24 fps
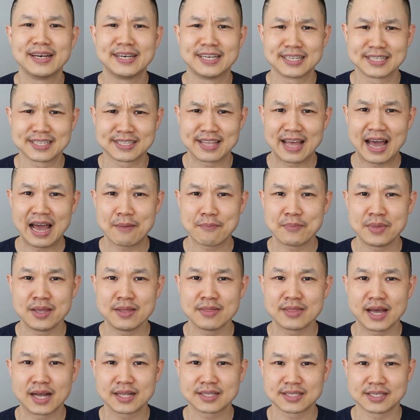Does that
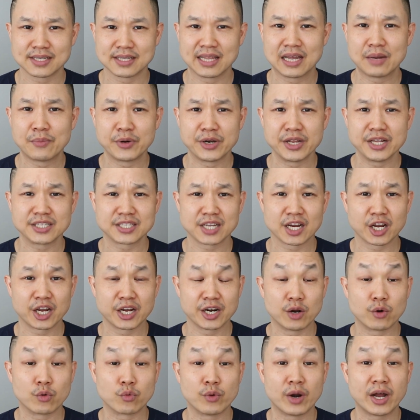mean that celebrities are
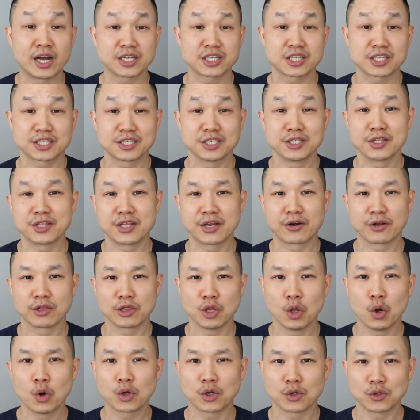gonna rush to their
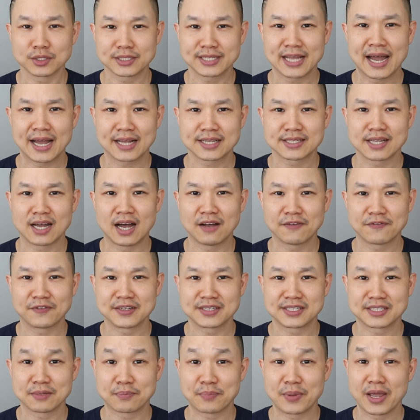local tax
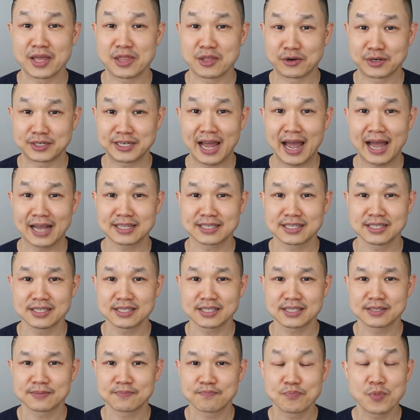office to pay their
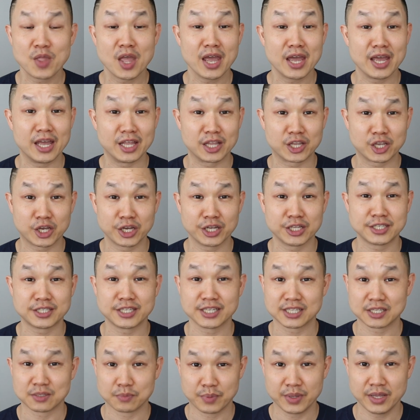taxes? It could
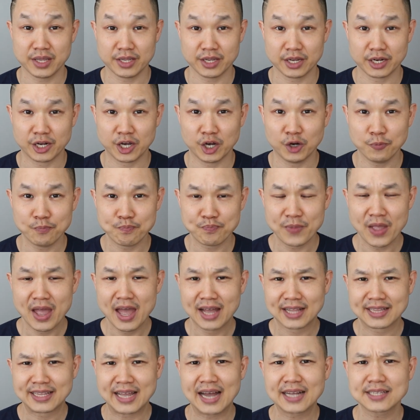just be, you know.
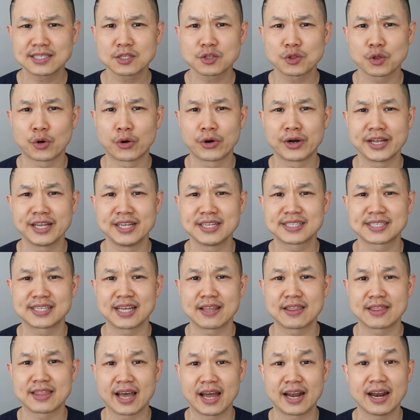Tax authorities
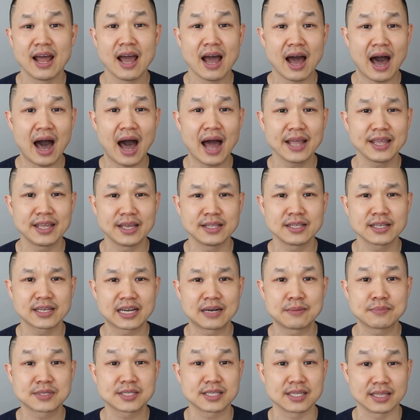said that
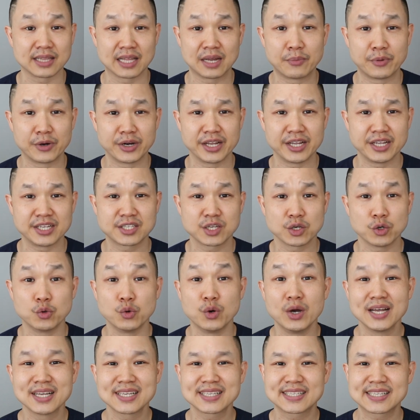high-income celebrities
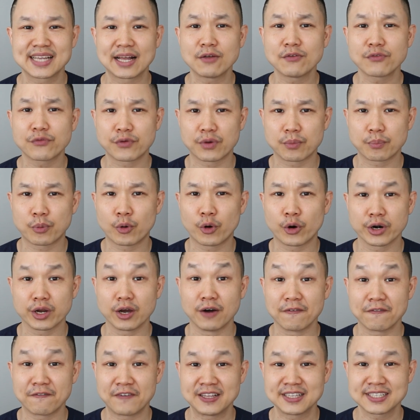who self-report
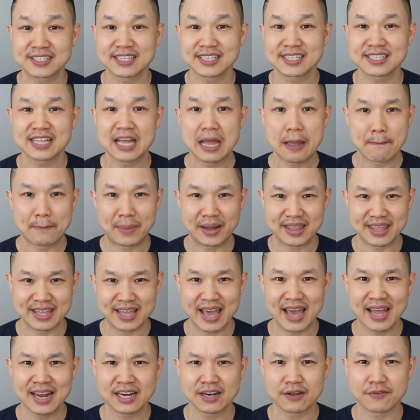offenses by the
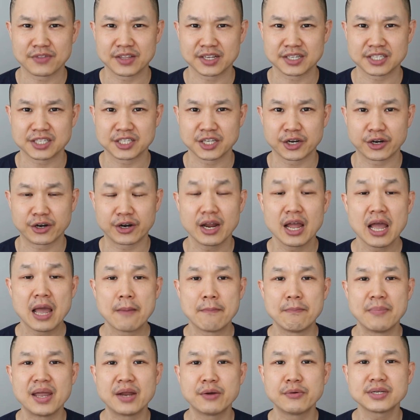end of this year
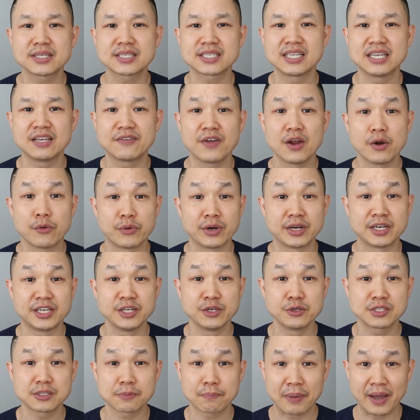may receive
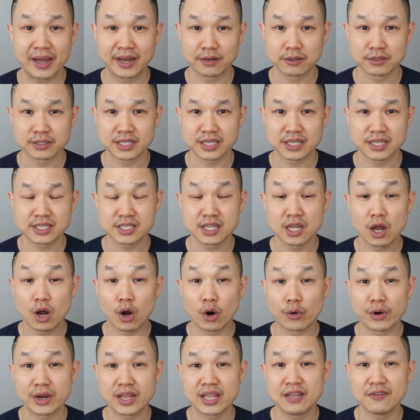reduced penalties
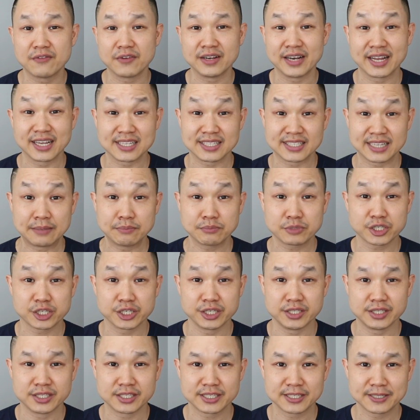or even
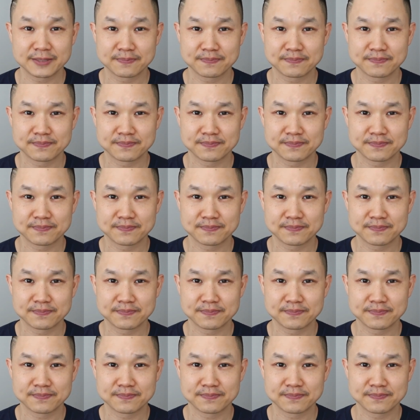exemptions.